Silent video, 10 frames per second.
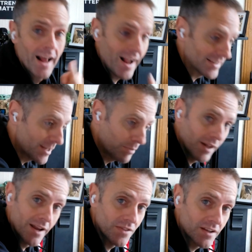as he
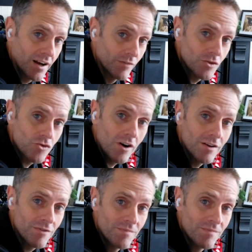played the cover drive,